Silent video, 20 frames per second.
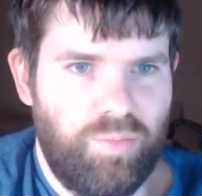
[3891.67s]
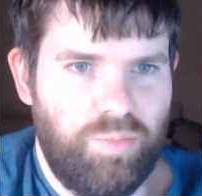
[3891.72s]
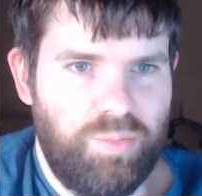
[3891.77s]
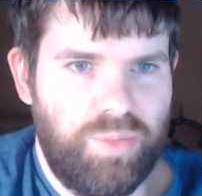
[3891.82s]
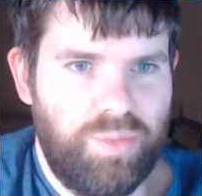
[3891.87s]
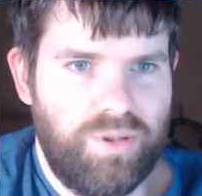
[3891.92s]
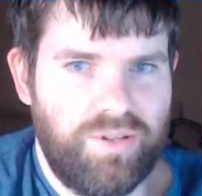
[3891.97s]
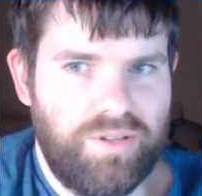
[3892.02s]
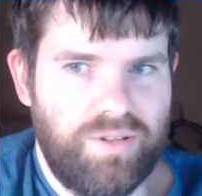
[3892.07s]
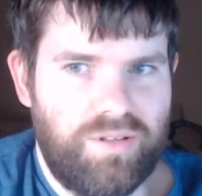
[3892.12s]

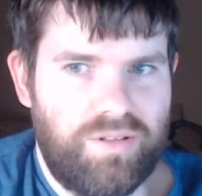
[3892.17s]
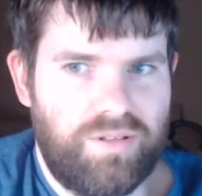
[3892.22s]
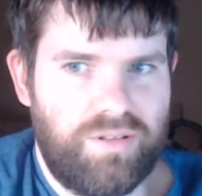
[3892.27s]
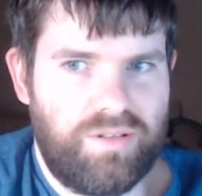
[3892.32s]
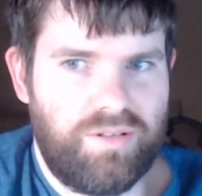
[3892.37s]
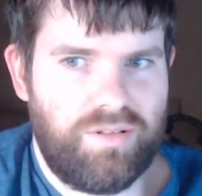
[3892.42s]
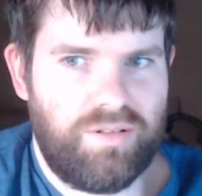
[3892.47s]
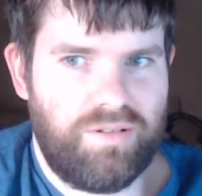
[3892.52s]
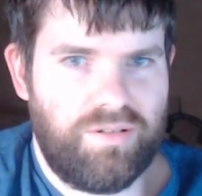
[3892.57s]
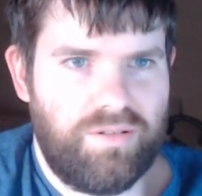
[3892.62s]
but
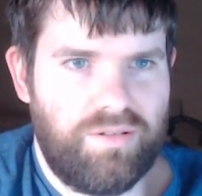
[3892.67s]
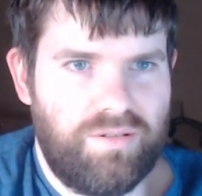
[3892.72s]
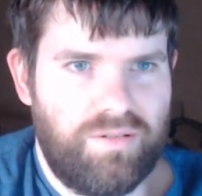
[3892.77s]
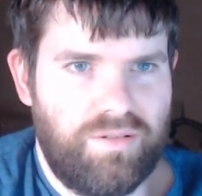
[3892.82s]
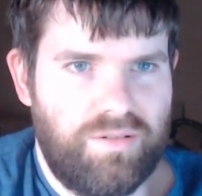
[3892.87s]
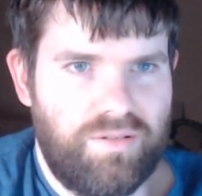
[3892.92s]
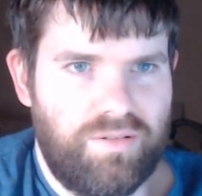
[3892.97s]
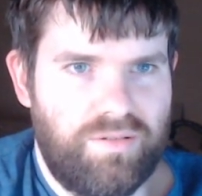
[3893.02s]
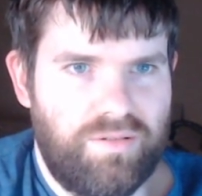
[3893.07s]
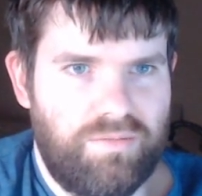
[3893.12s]

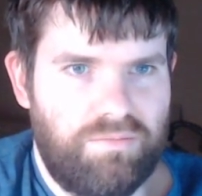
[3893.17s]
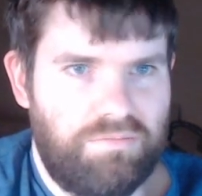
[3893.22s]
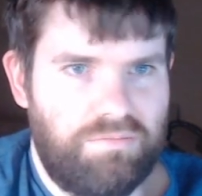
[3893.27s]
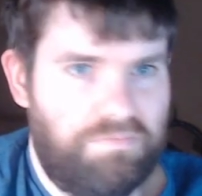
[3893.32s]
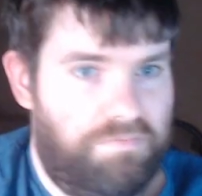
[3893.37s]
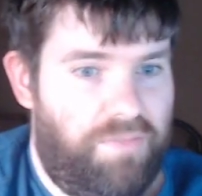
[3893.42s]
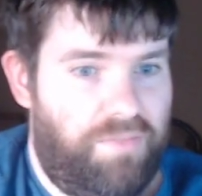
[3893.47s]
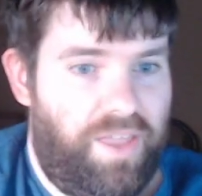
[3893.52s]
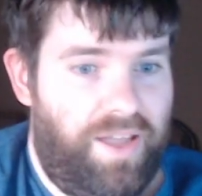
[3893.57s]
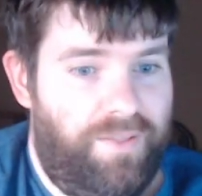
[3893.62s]

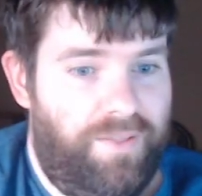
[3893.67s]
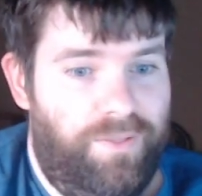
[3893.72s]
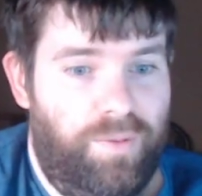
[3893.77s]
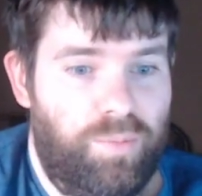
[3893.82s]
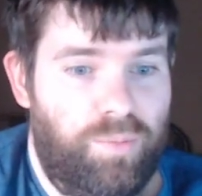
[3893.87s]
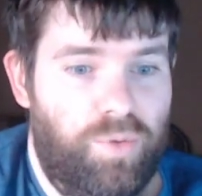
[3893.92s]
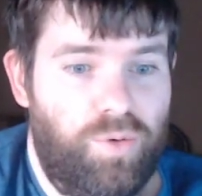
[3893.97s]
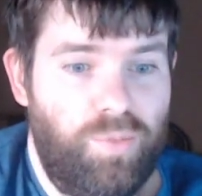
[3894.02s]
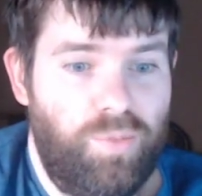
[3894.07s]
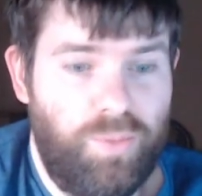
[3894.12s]
at the
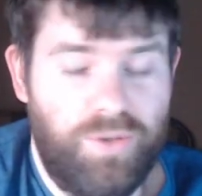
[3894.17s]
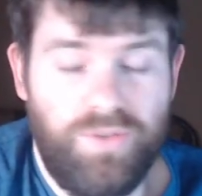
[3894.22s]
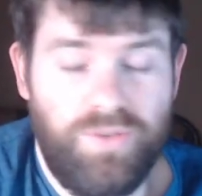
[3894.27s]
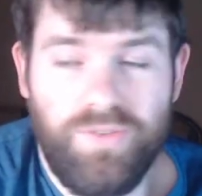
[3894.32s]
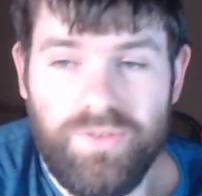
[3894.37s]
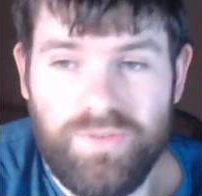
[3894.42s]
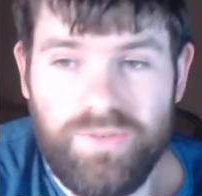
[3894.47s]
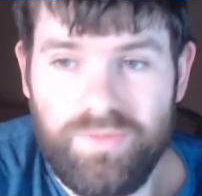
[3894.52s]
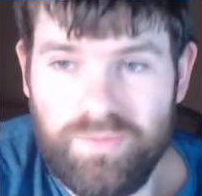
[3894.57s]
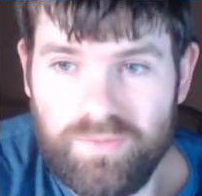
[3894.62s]

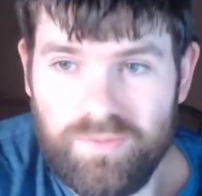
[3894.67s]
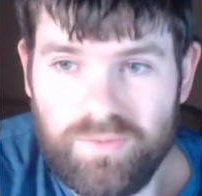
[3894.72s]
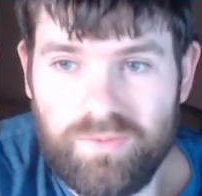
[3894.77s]
moment,